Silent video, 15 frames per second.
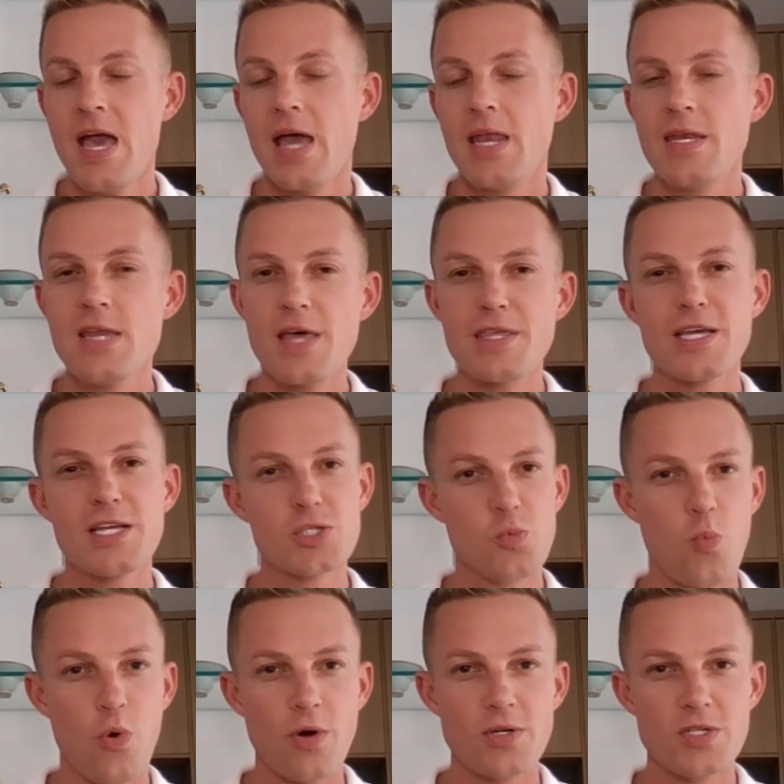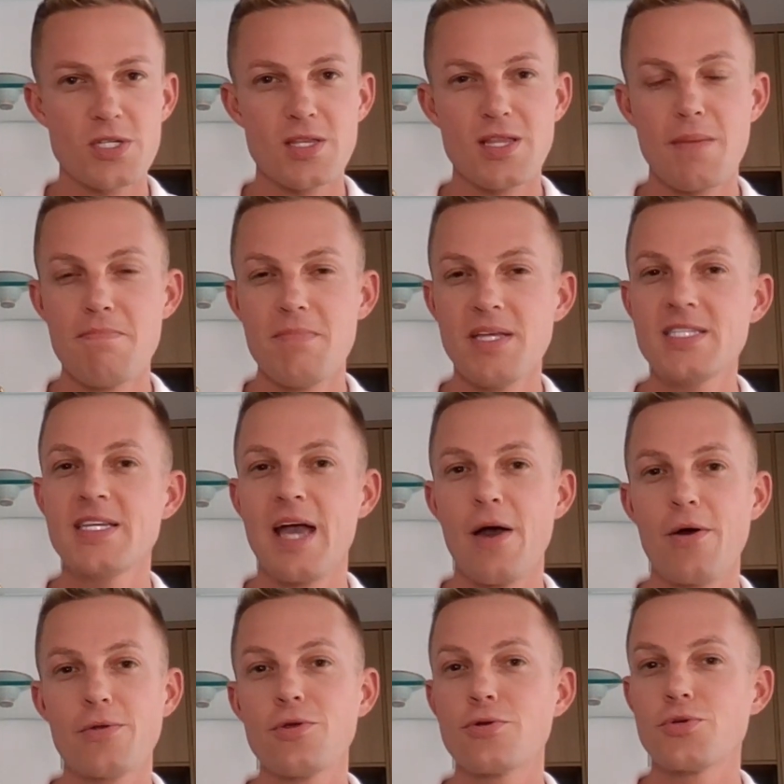And nothing is worse than missing
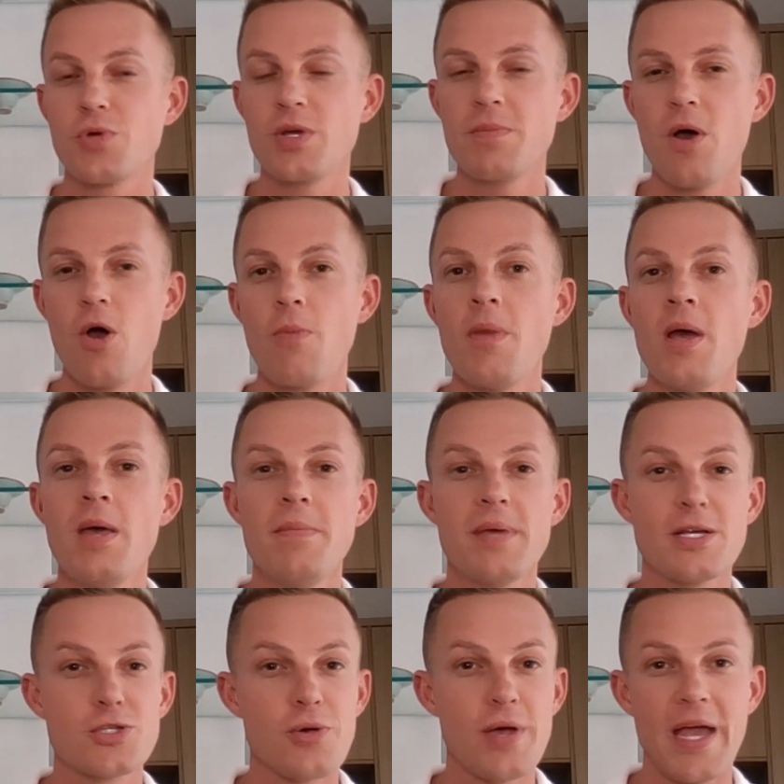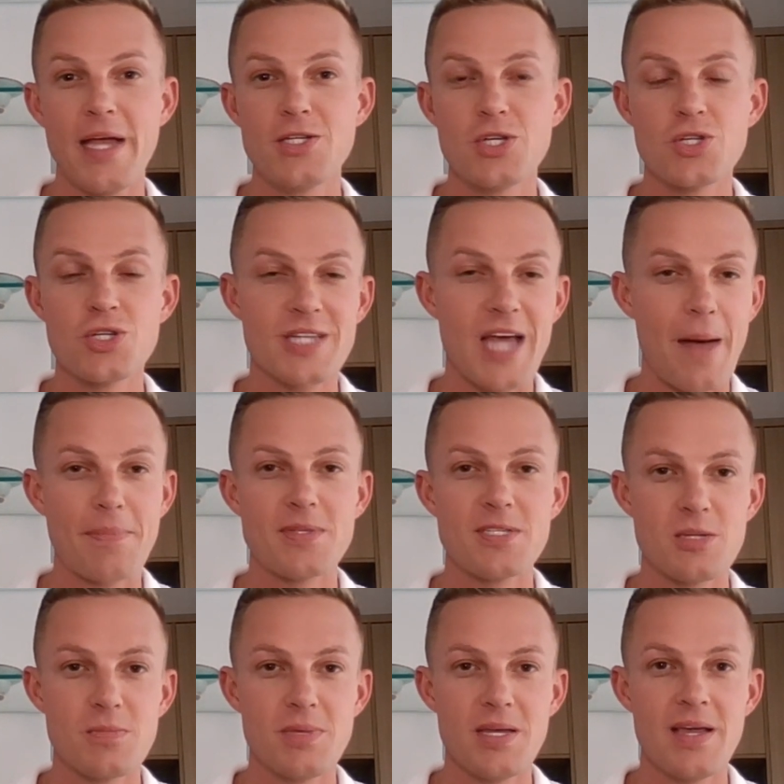out on your dream home because your agent just happens
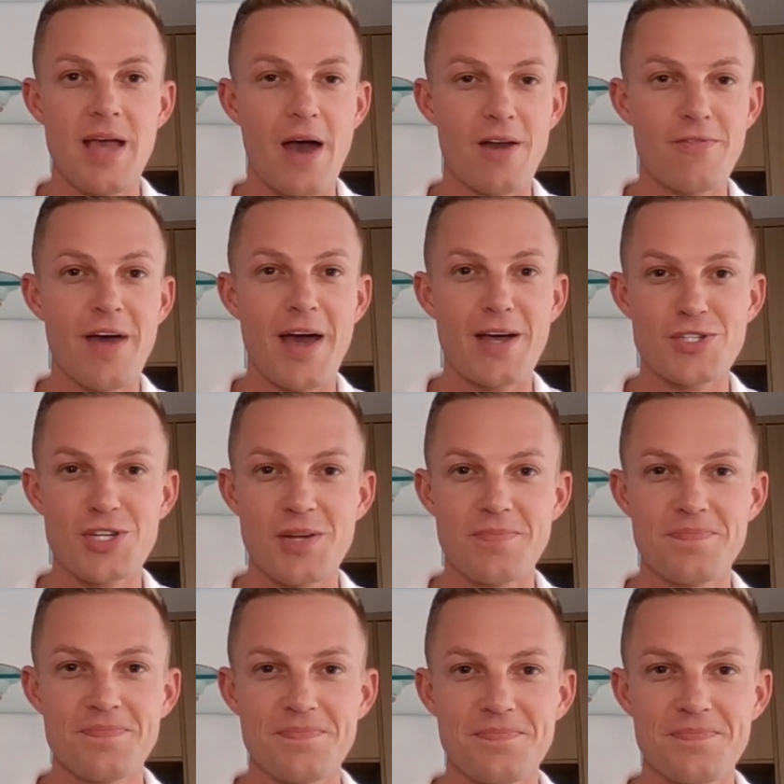to be out of action.